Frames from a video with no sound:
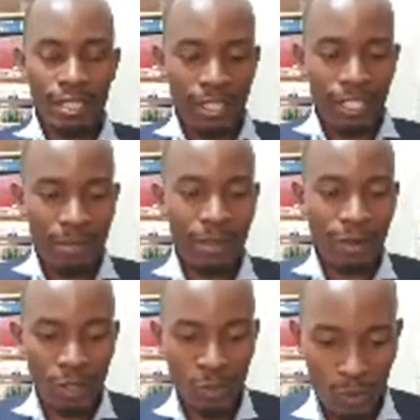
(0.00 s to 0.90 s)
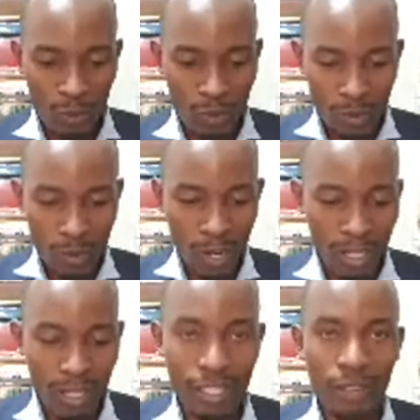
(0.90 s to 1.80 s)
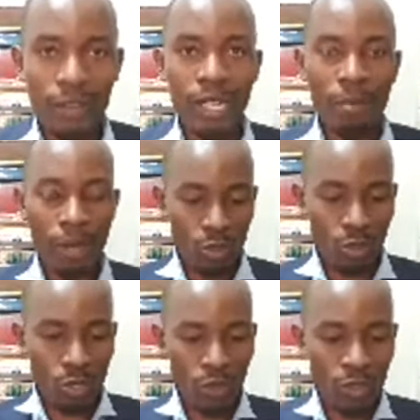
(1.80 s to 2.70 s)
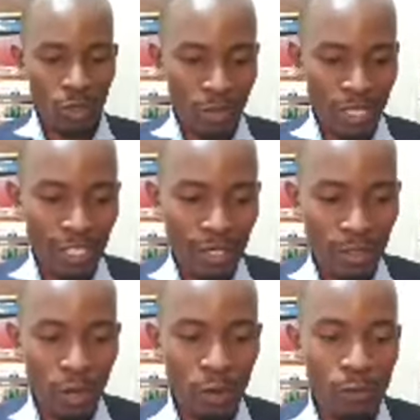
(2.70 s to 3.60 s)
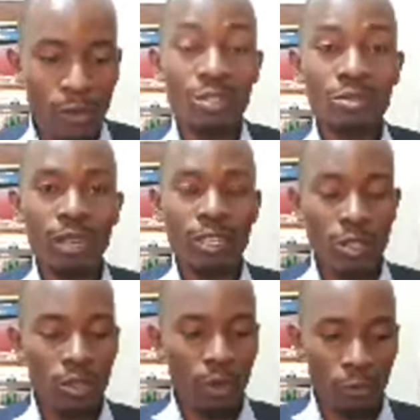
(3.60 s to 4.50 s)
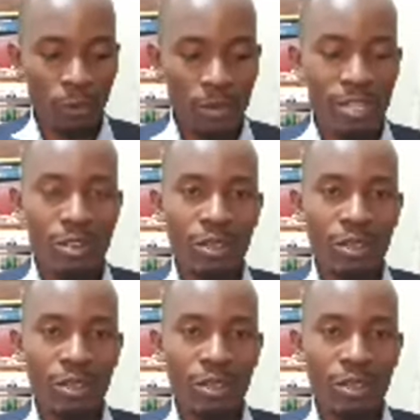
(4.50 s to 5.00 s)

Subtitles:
Let me go to category number 2, it was on basis of construction of formation,